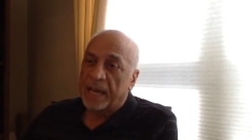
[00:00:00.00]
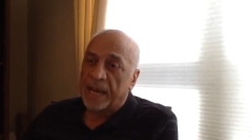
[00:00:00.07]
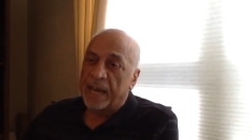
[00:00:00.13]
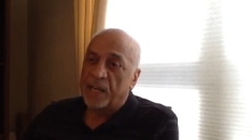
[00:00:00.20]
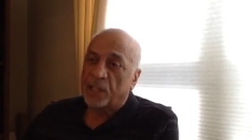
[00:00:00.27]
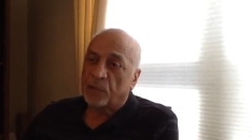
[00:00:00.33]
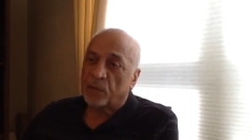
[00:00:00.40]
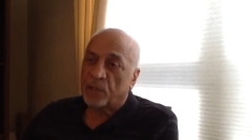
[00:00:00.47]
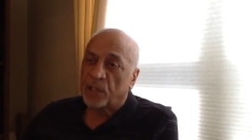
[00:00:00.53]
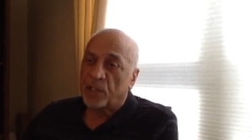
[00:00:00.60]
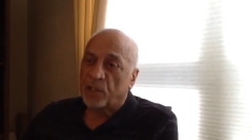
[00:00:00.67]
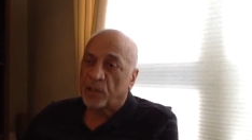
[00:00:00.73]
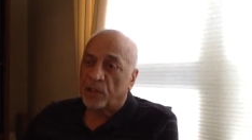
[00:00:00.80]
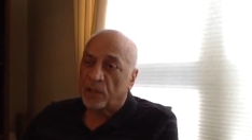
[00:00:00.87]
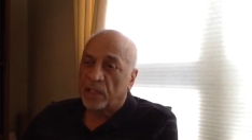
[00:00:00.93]
Asians will
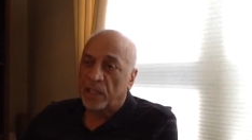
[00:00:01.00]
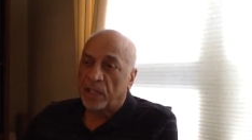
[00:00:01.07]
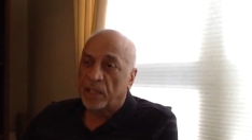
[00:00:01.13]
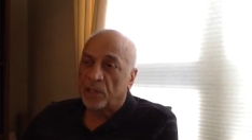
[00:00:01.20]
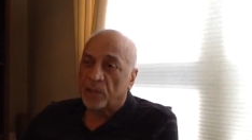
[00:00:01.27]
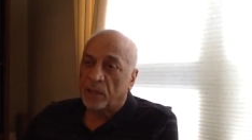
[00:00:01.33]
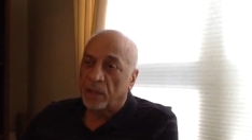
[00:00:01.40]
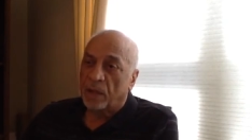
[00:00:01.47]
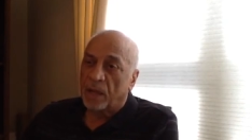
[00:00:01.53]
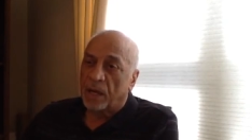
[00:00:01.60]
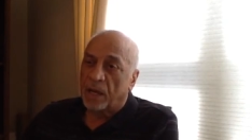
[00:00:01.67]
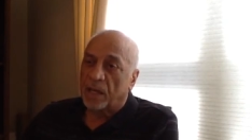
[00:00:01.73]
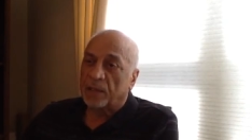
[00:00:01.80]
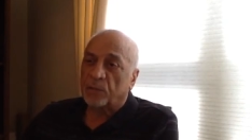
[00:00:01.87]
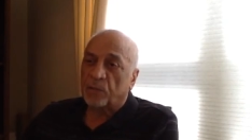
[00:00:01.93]
teach their kids
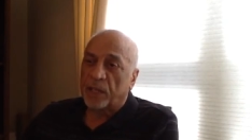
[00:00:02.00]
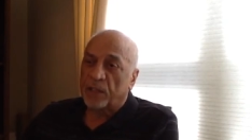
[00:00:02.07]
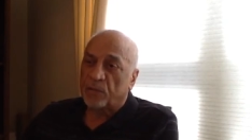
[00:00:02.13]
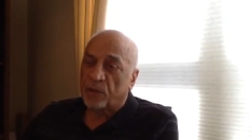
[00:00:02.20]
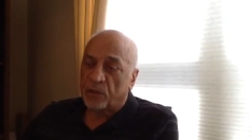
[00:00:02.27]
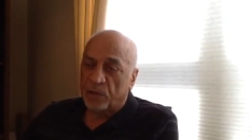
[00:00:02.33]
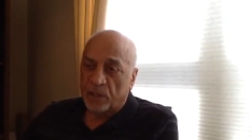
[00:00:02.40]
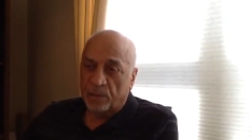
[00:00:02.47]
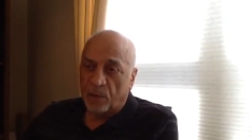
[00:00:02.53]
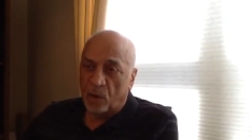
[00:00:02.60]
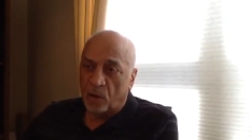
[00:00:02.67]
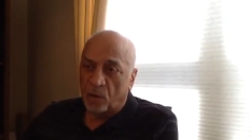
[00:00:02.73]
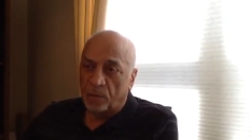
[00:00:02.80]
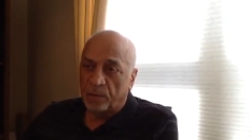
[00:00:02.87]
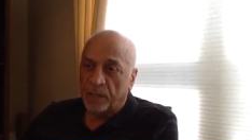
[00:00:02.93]
when they're very
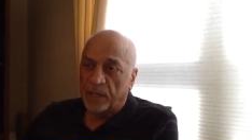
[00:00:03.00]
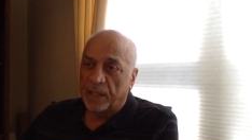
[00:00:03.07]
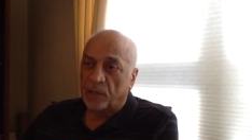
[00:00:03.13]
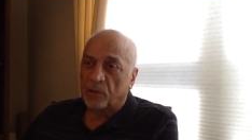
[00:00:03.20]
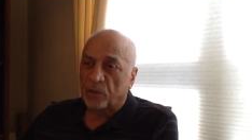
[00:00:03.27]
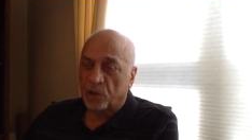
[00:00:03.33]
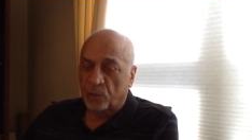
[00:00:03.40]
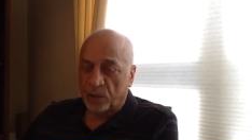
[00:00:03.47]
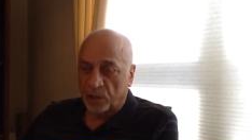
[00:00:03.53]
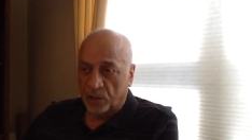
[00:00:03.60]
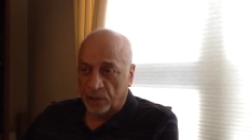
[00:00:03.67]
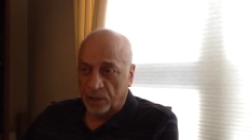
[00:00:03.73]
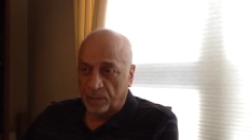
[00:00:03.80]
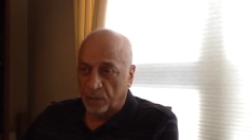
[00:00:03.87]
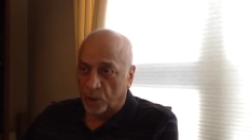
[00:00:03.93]
small, they get little
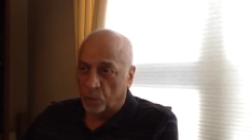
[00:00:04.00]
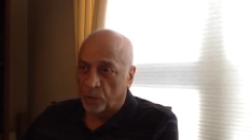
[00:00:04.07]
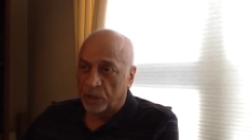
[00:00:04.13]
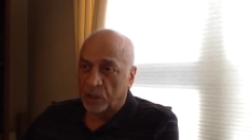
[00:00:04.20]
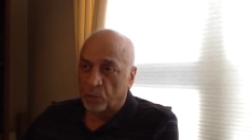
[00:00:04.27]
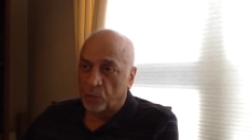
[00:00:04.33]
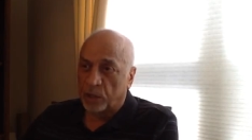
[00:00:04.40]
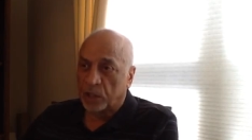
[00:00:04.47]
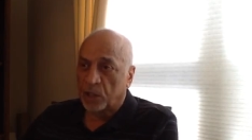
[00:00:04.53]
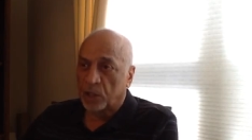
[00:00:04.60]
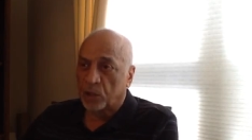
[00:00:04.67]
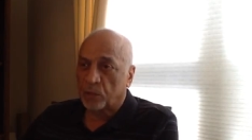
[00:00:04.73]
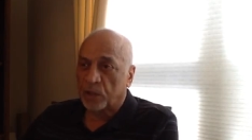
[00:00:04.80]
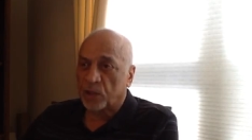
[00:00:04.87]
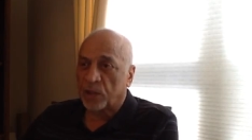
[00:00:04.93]
switches,
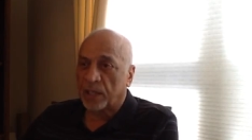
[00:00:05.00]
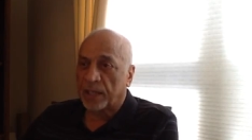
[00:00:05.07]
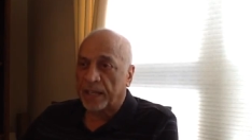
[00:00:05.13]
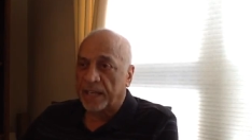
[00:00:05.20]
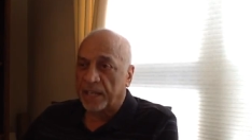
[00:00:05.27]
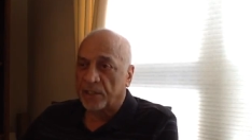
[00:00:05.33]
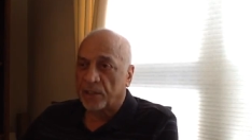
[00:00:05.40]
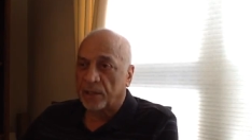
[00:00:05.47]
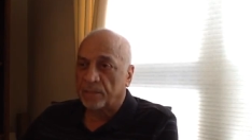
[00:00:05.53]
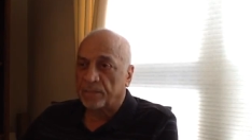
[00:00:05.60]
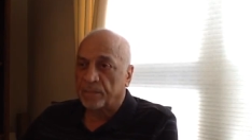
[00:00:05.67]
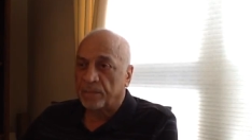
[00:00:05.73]
switch their legs up